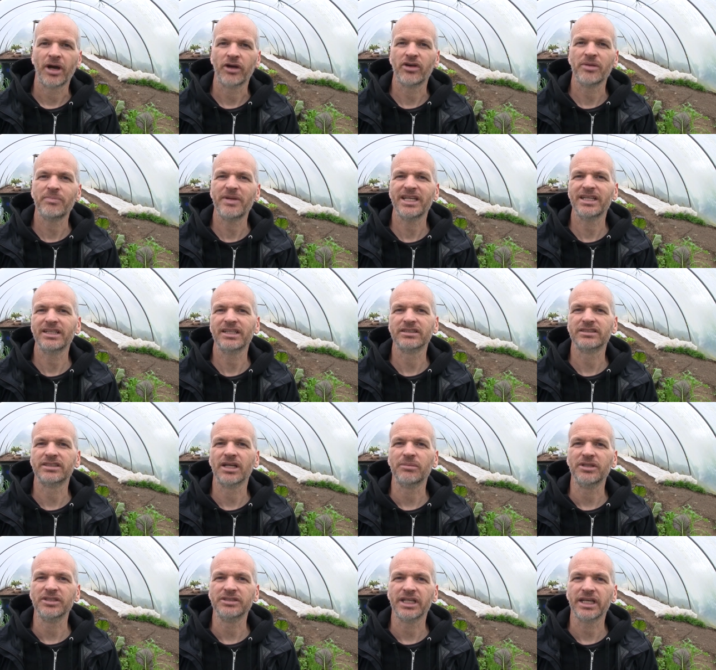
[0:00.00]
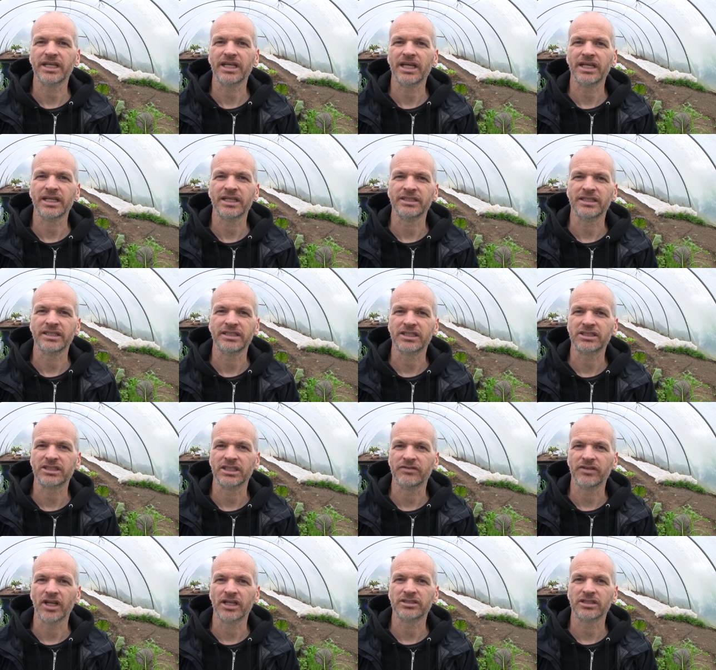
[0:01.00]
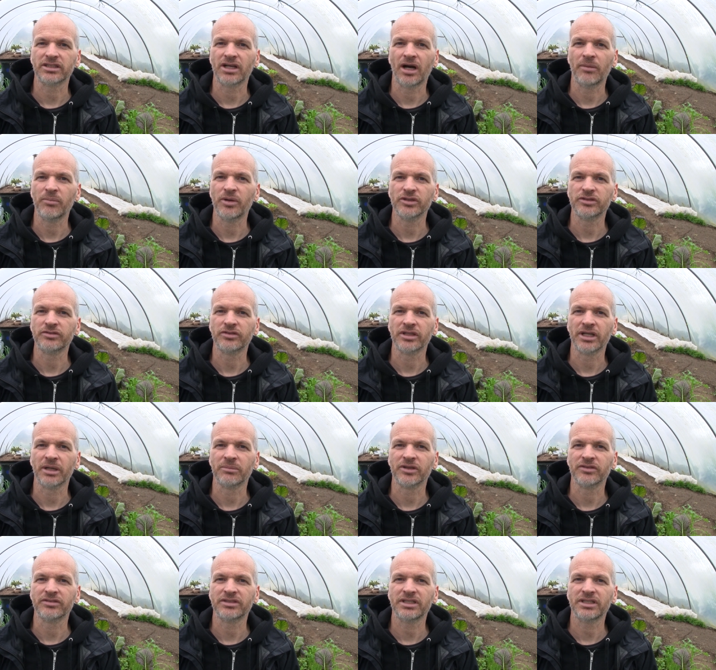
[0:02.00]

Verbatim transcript: By repeating this double digging and the addition of lots of compost for a number